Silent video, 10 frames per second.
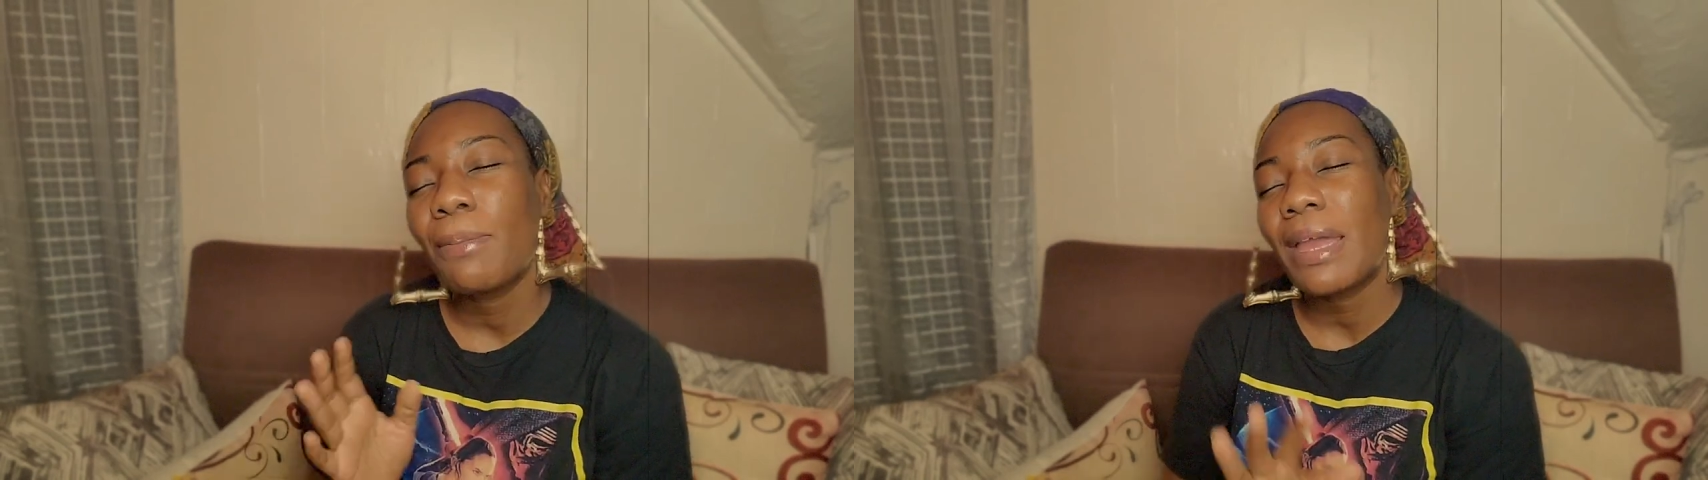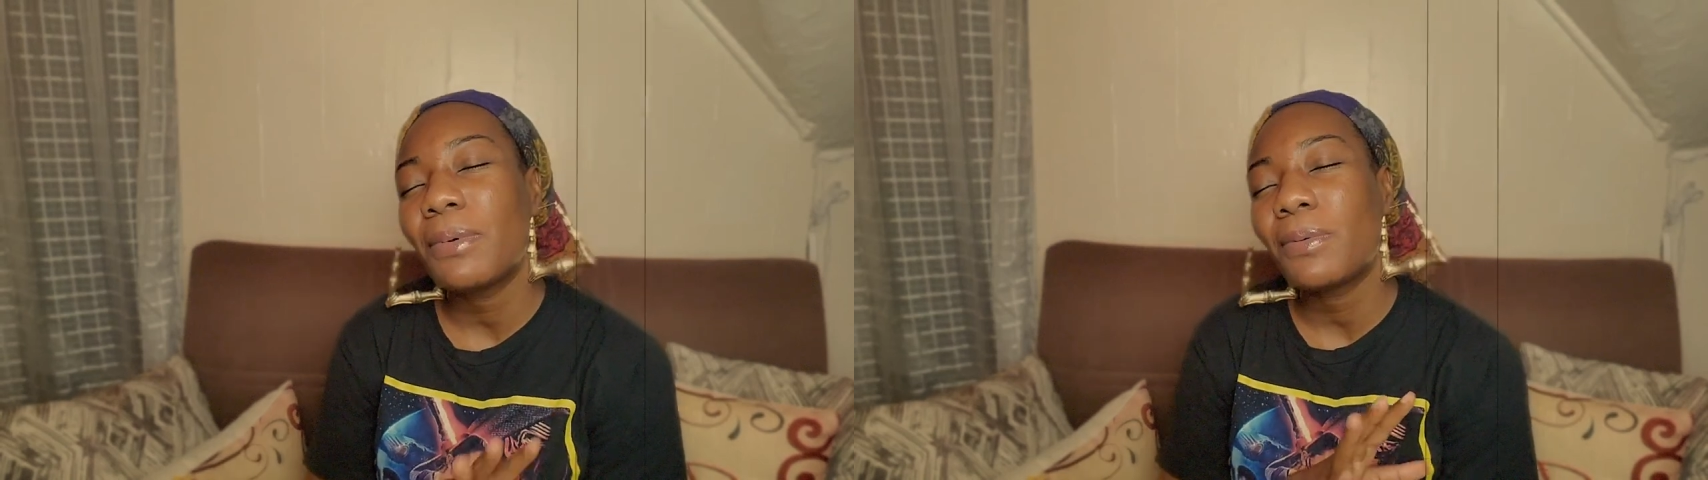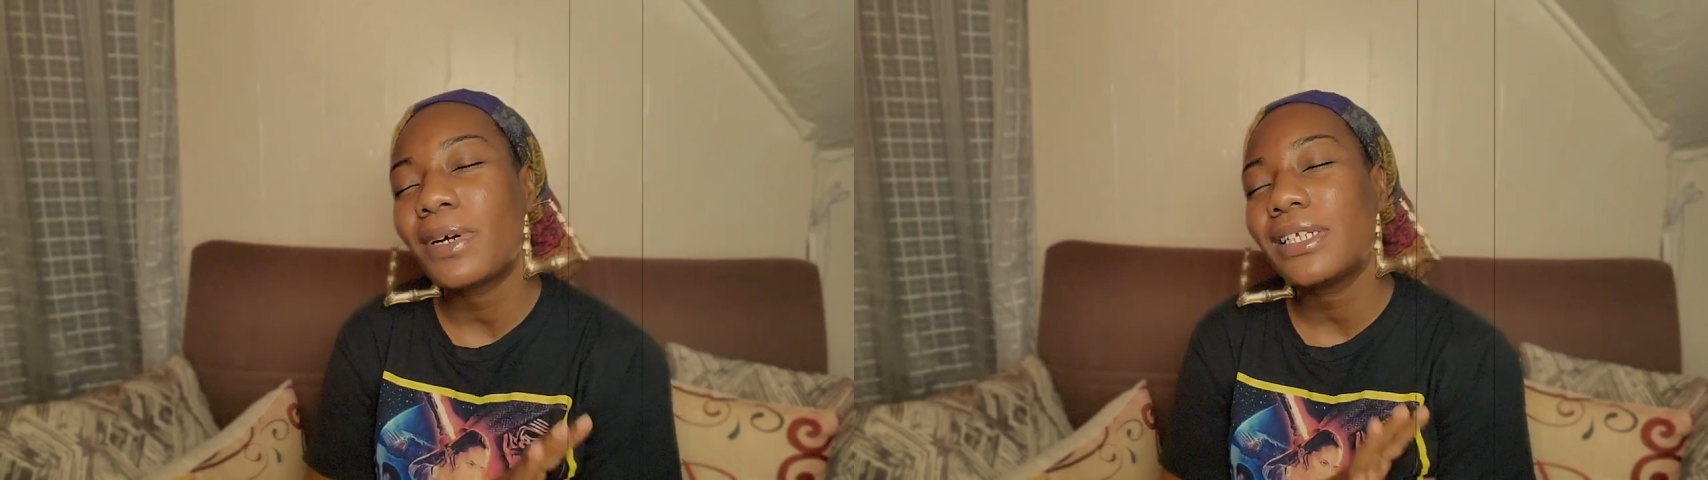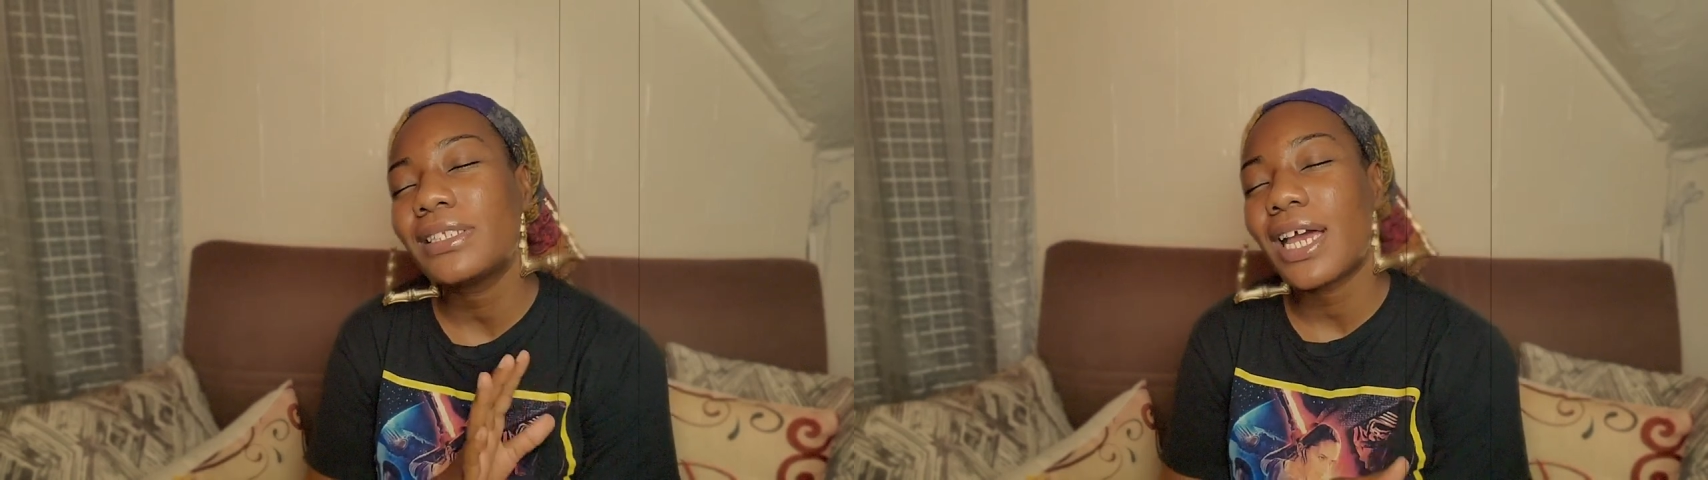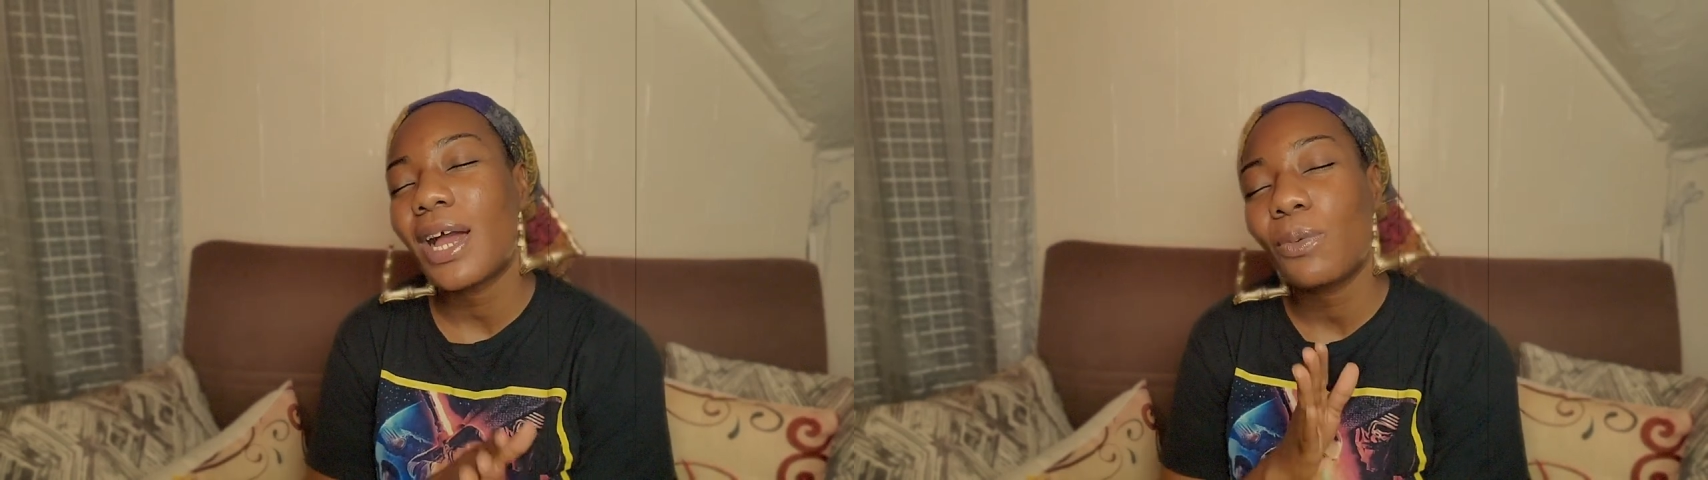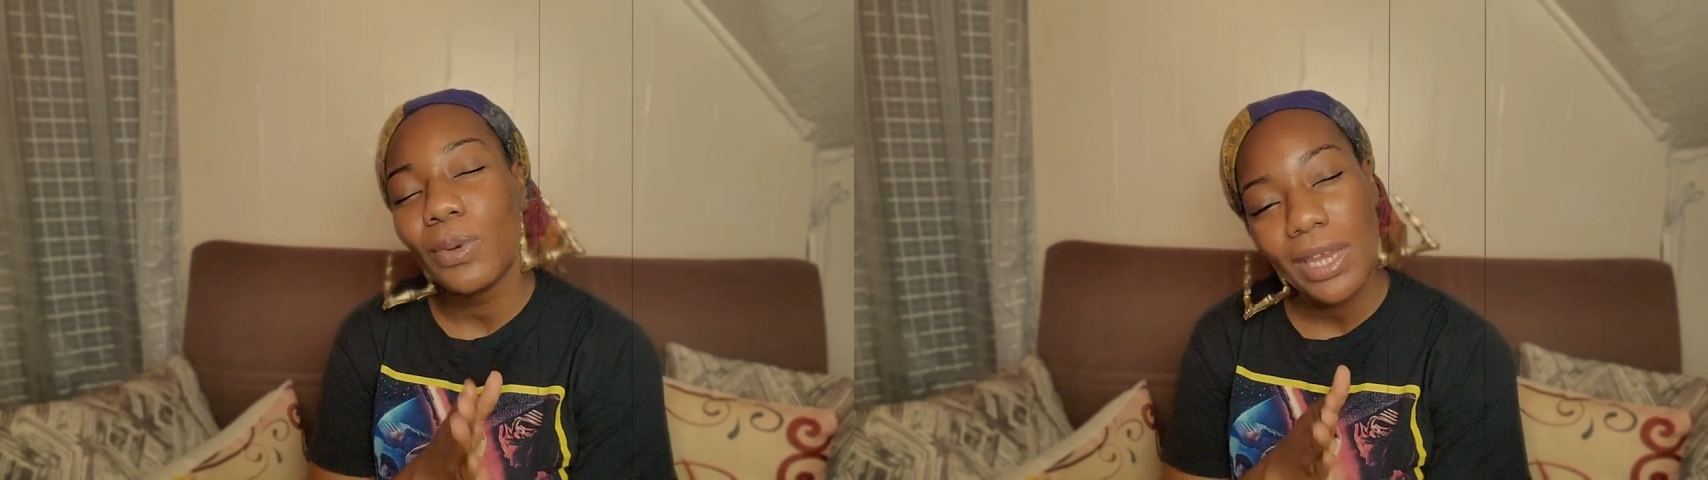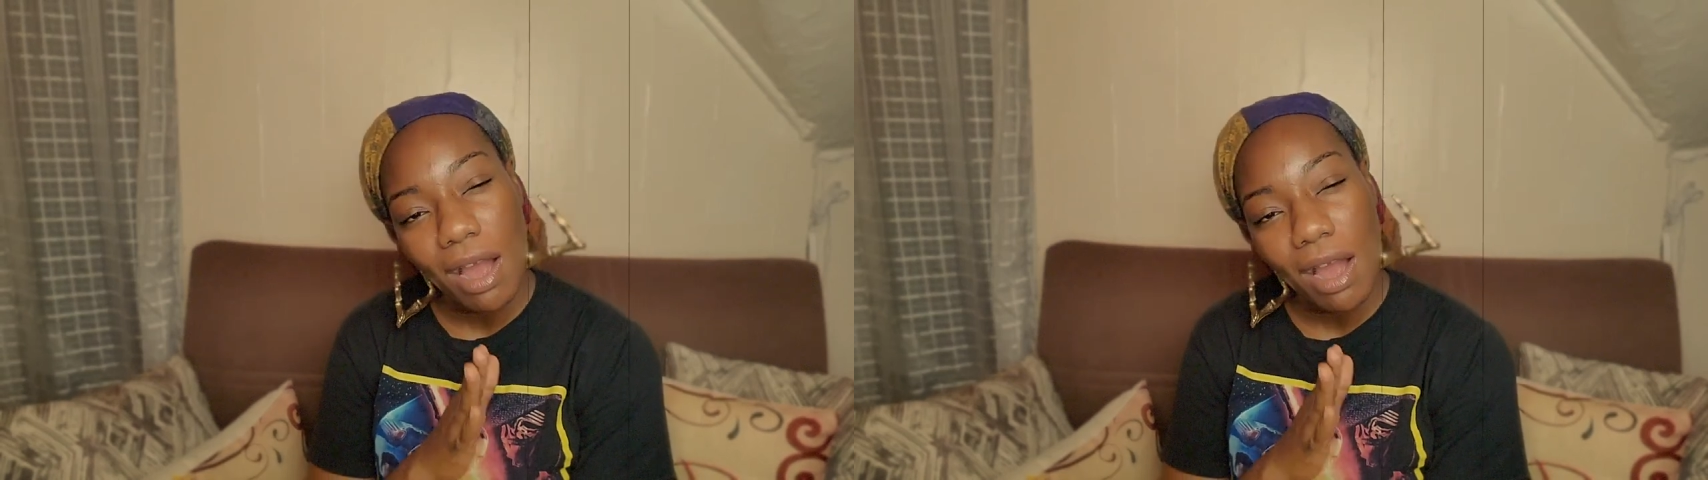Maybe one time we